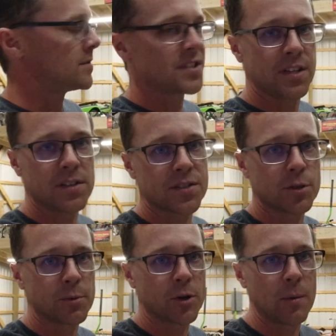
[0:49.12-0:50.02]
still
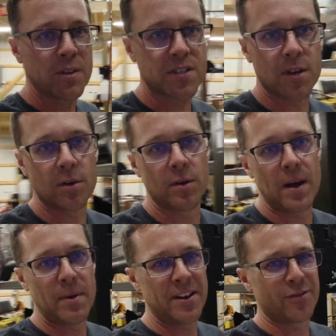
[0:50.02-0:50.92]
super grumpy. So
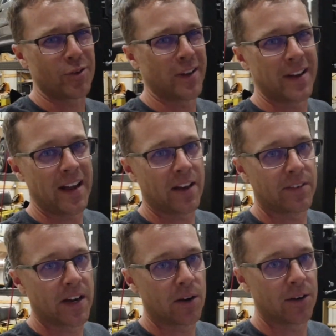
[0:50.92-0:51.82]
I've been here for like a half
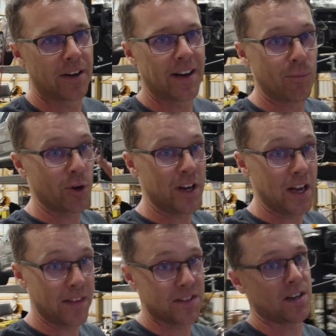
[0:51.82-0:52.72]
an hour and I'm working
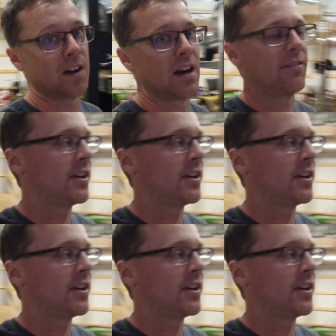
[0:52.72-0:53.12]
on this car. I've